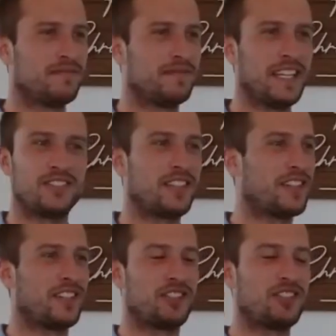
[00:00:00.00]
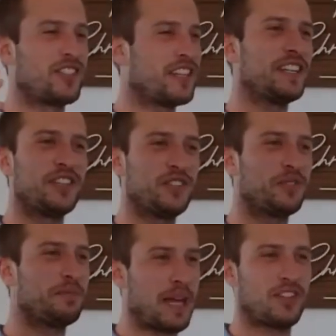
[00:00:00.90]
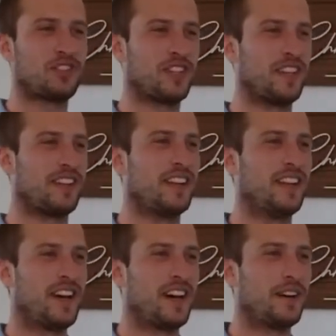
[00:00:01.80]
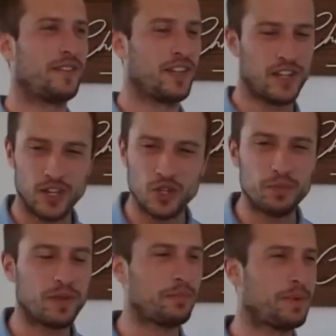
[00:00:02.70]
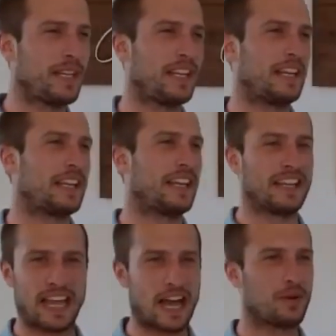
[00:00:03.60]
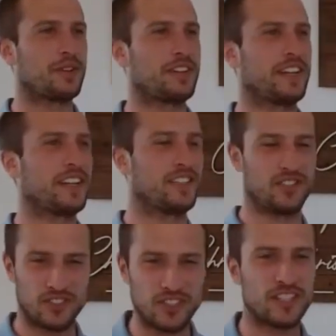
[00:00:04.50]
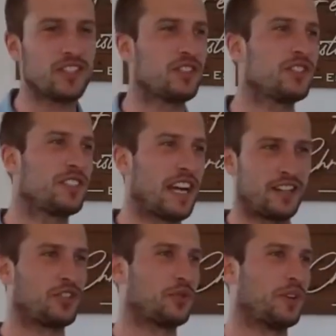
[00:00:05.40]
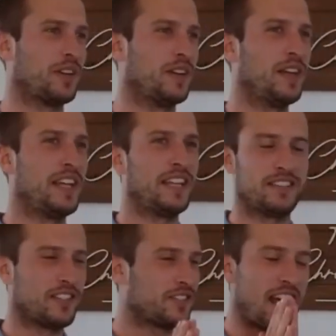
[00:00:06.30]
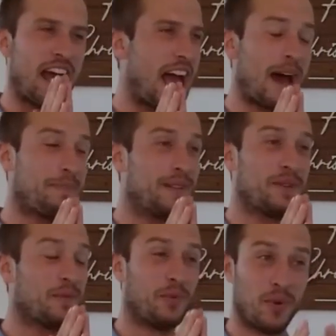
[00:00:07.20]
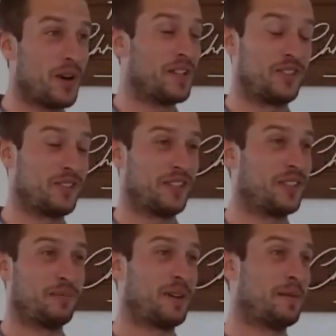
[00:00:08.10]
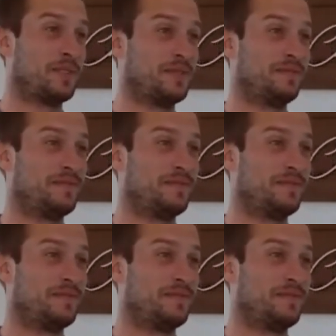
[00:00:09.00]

Is there a single mention of a human being encountering a single dinosaur? Does that happen once in the Bible?